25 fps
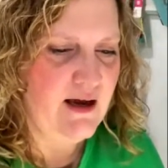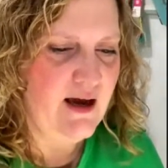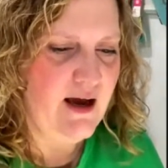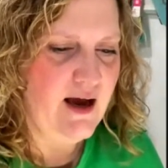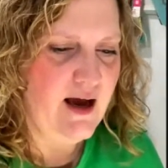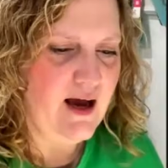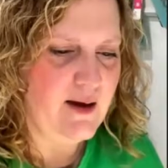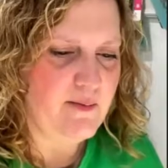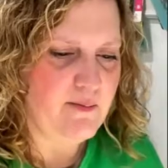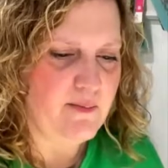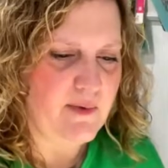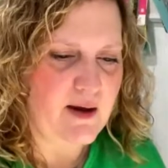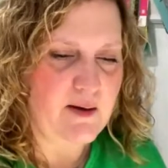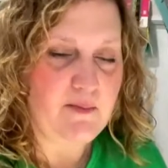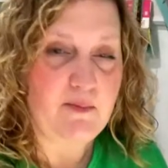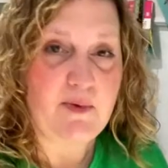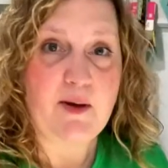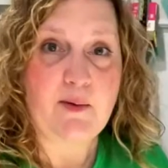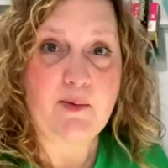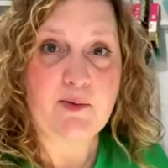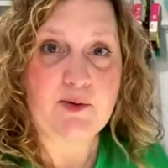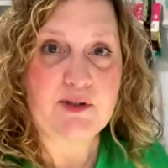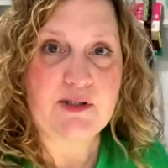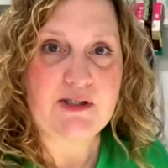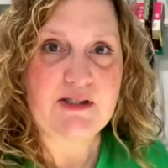I might be
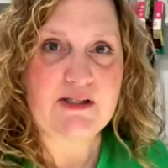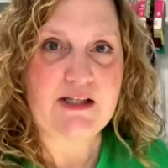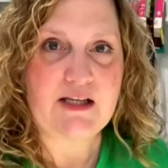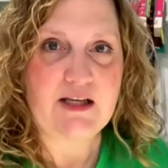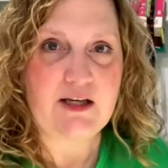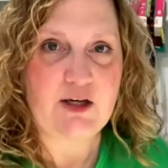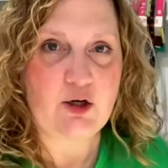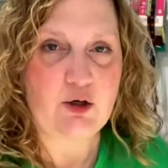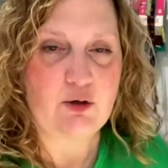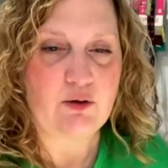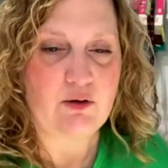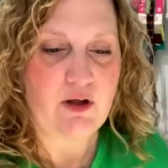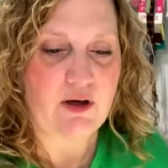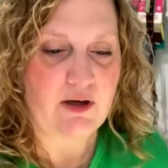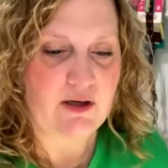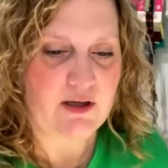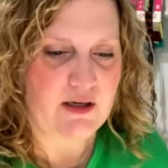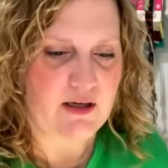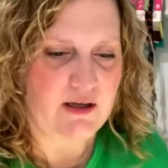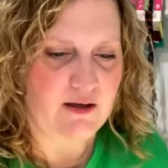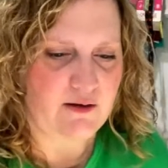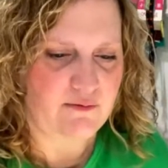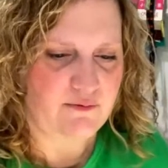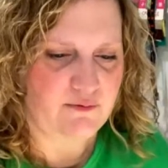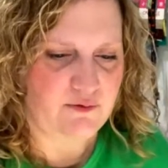able to sit here long
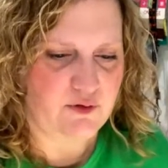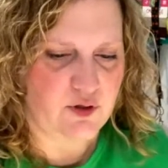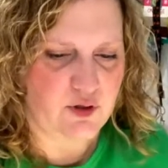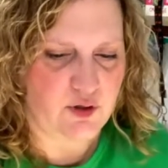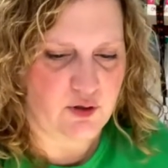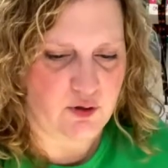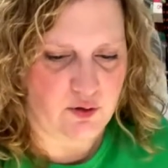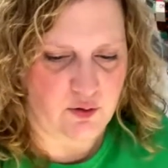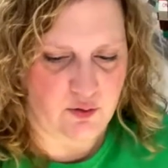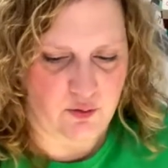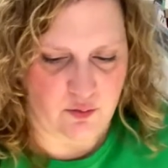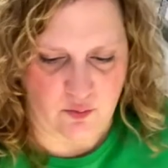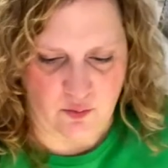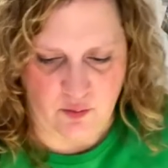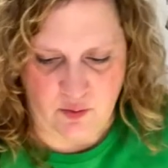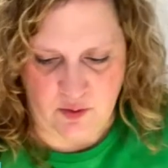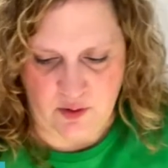enough to